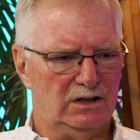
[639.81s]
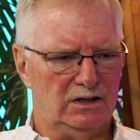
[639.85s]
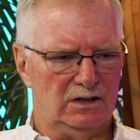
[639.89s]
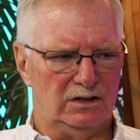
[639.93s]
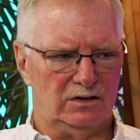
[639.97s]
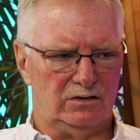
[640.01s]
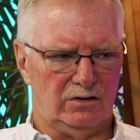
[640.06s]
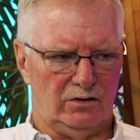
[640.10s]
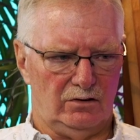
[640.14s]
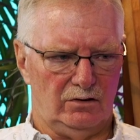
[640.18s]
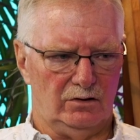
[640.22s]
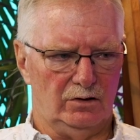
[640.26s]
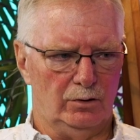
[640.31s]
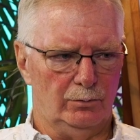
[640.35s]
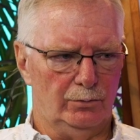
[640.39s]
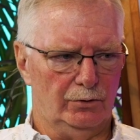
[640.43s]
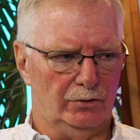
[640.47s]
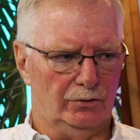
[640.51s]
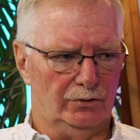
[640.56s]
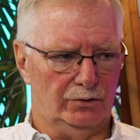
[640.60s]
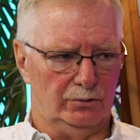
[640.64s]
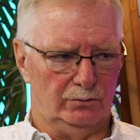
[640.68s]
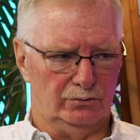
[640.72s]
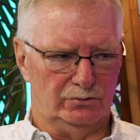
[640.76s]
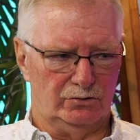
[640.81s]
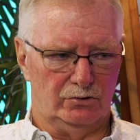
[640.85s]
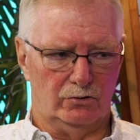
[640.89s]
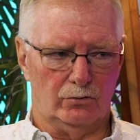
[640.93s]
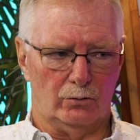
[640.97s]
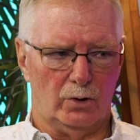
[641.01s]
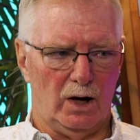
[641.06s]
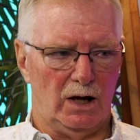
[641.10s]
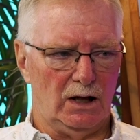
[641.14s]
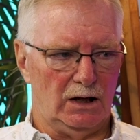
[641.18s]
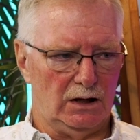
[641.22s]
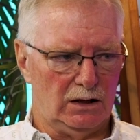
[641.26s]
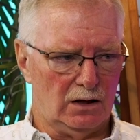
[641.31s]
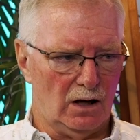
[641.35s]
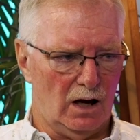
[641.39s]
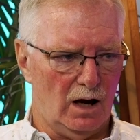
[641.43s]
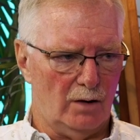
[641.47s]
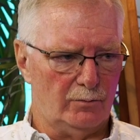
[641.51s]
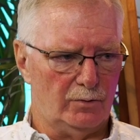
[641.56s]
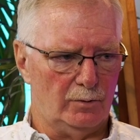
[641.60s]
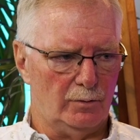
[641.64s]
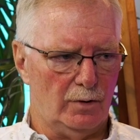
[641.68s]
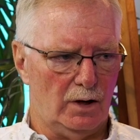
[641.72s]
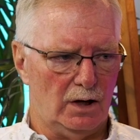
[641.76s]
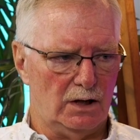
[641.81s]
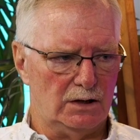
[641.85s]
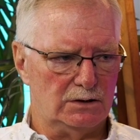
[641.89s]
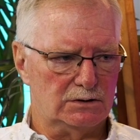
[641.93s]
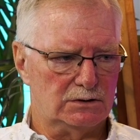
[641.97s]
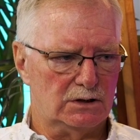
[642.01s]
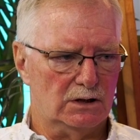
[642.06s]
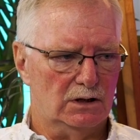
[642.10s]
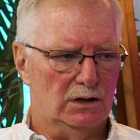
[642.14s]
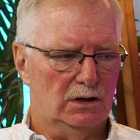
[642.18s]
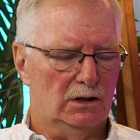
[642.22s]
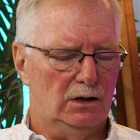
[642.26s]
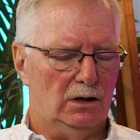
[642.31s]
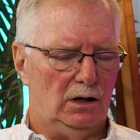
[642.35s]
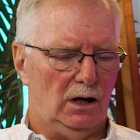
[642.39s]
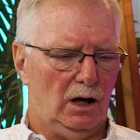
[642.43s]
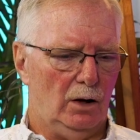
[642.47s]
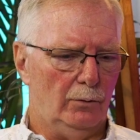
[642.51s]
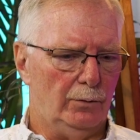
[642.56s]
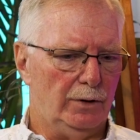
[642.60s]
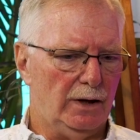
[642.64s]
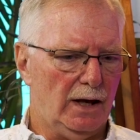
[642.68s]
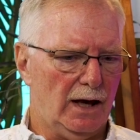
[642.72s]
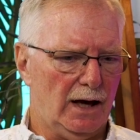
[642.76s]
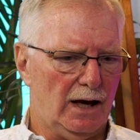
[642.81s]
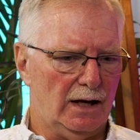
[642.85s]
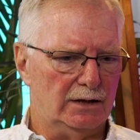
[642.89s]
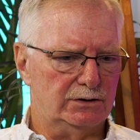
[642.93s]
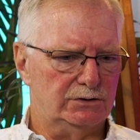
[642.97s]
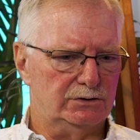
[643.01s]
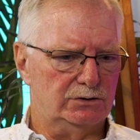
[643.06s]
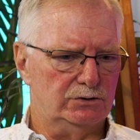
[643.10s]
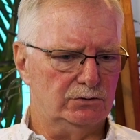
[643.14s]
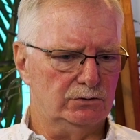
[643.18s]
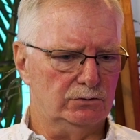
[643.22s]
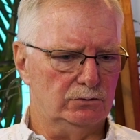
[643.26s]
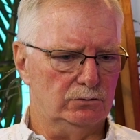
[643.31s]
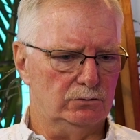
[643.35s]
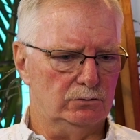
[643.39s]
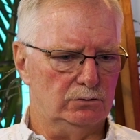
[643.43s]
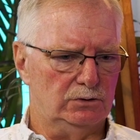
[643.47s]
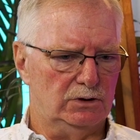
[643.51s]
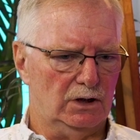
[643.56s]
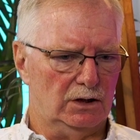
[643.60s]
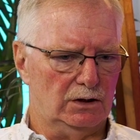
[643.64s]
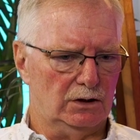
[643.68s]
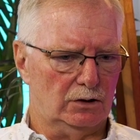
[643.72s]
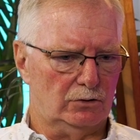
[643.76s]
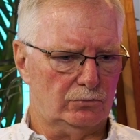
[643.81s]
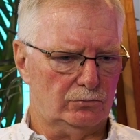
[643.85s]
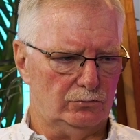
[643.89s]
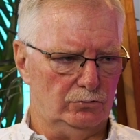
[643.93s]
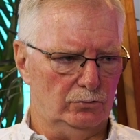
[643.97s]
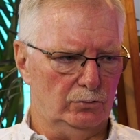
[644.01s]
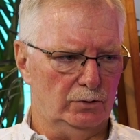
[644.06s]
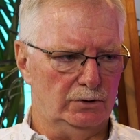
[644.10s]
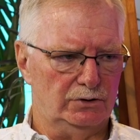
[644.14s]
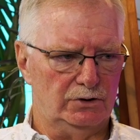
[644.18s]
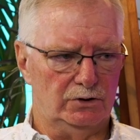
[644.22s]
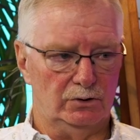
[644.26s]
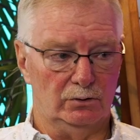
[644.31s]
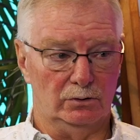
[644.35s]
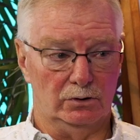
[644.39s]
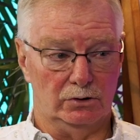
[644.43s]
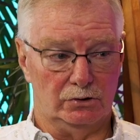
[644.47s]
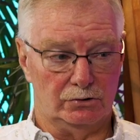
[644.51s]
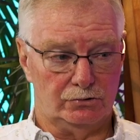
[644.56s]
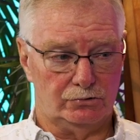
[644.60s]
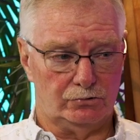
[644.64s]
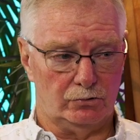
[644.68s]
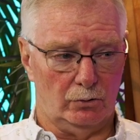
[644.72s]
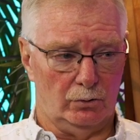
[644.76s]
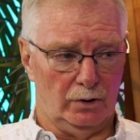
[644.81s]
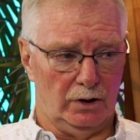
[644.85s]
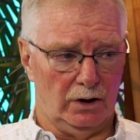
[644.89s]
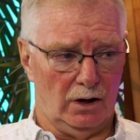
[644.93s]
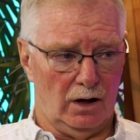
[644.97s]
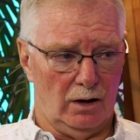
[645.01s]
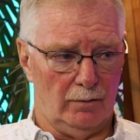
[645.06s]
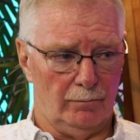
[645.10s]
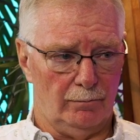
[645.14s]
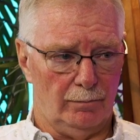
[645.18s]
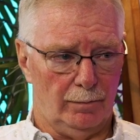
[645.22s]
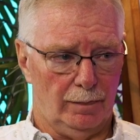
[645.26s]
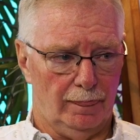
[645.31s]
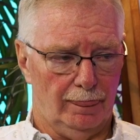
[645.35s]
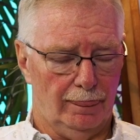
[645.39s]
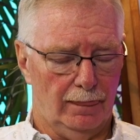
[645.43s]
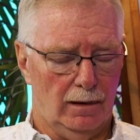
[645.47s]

The interior of the building was greatly compromised, and we had to get a crew in to do a little shoring up.